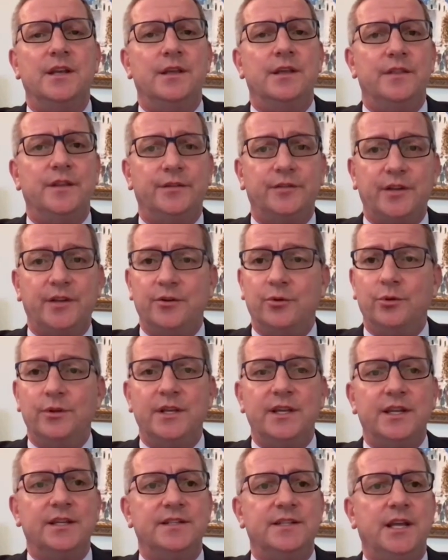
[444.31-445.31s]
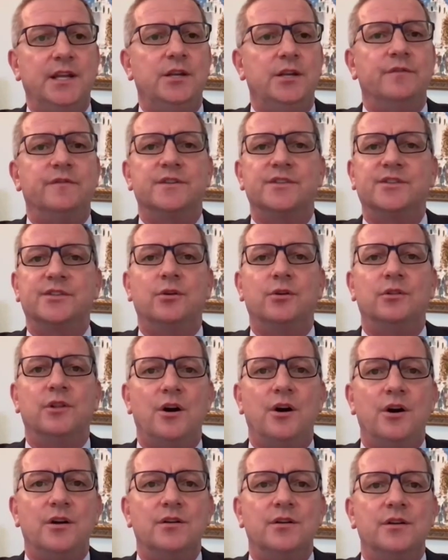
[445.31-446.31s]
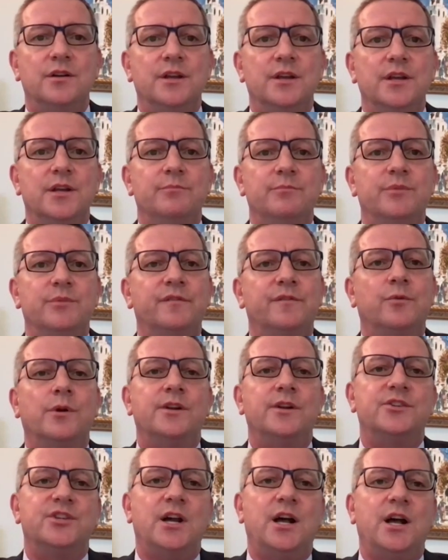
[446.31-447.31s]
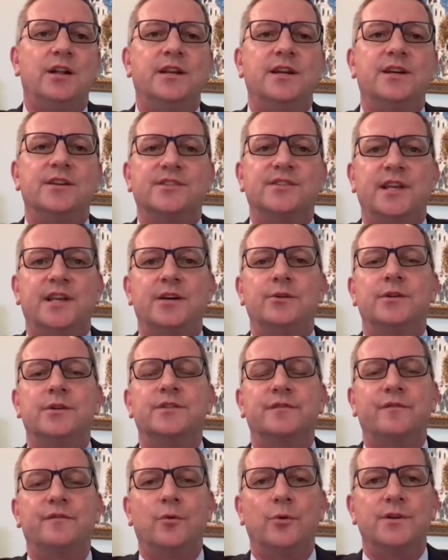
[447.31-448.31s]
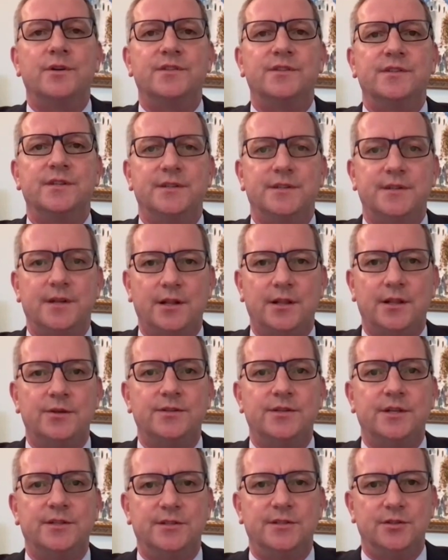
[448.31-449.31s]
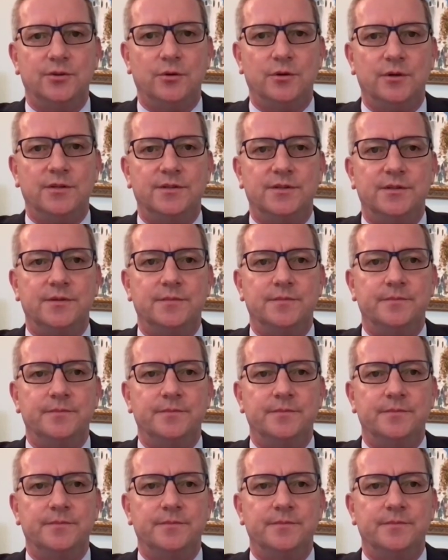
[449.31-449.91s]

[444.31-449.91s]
This can only continue for so long before a childcare center is forced to close its doors.